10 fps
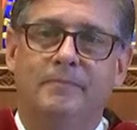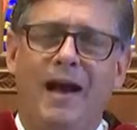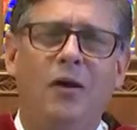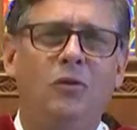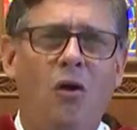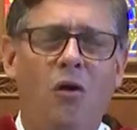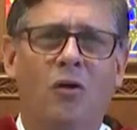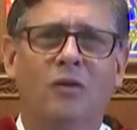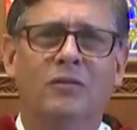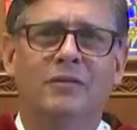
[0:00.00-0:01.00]
How
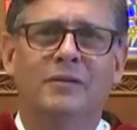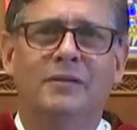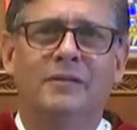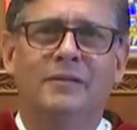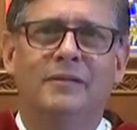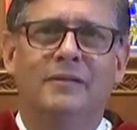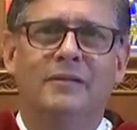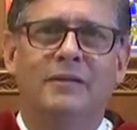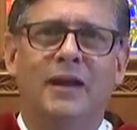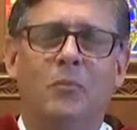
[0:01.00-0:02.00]
long
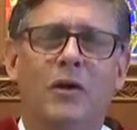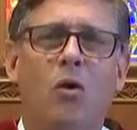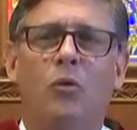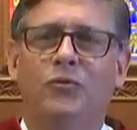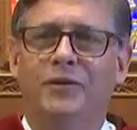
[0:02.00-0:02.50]
can we hold